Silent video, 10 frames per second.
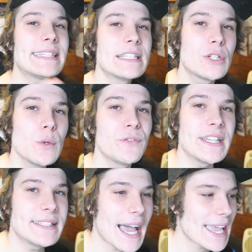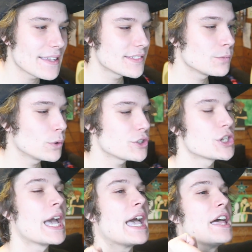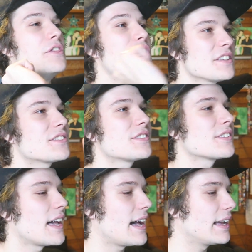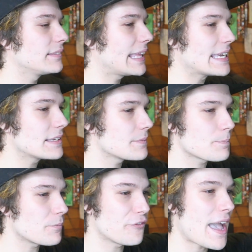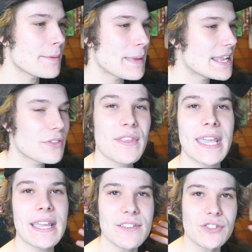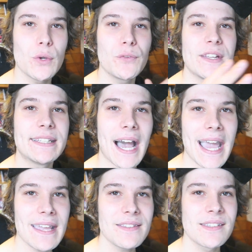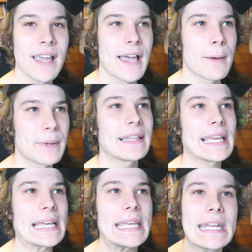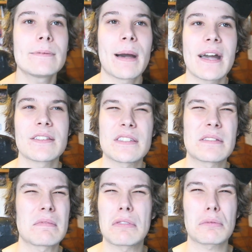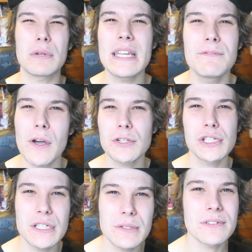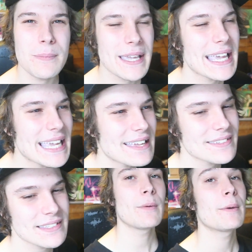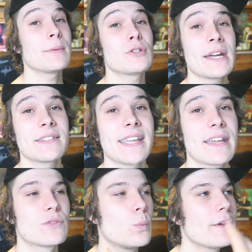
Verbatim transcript: did Goofy Dies, in which this, uh, like, fan-made thing is Goofy Dies, but like a Kingdom Hearts 3 version or something, I guess. Anyway, what I'm trying to say is